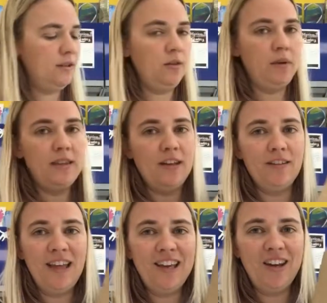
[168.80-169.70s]
the way that
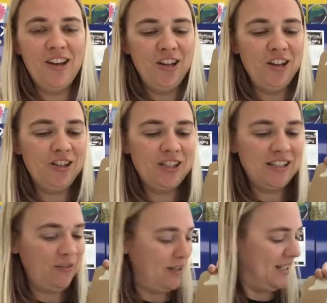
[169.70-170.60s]
you like, you're
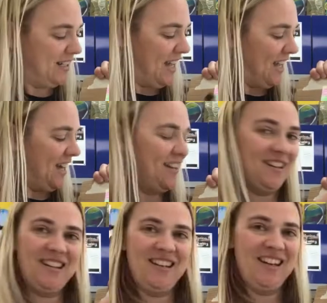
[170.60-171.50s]
just going to take it
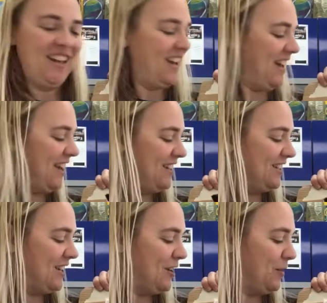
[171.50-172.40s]

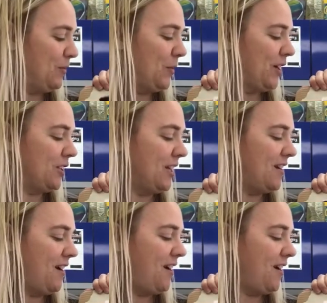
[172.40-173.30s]
and brush it
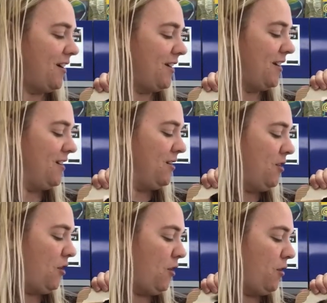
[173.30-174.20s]
on
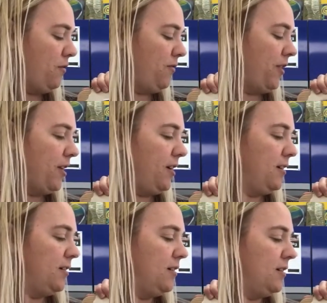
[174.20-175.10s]
over
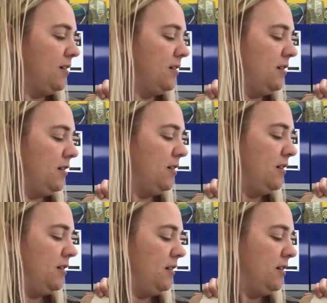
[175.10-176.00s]

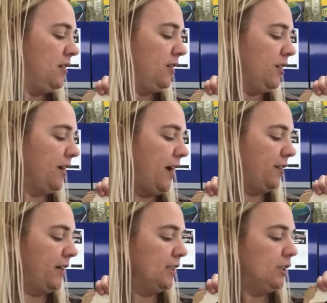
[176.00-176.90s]
your
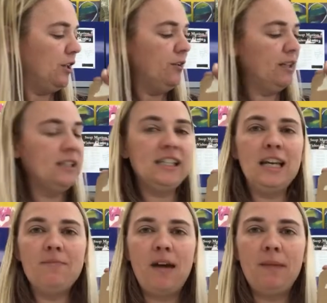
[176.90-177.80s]
coloring. So you can
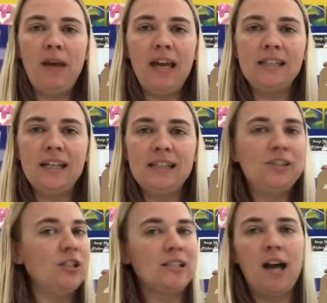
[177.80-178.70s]
see my paint
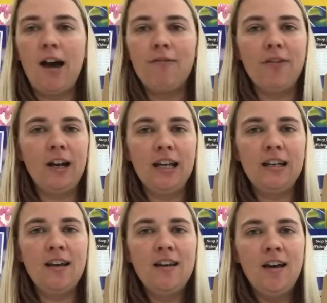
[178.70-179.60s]
is just
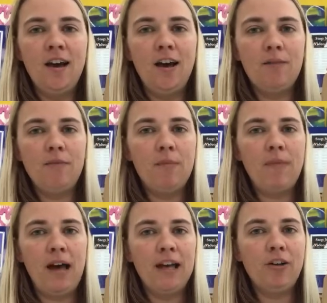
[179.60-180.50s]
covering
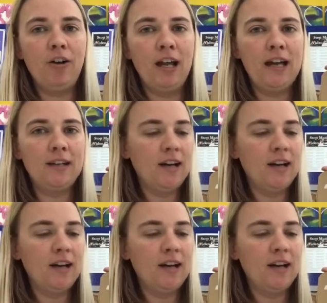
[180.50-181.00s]
my crayon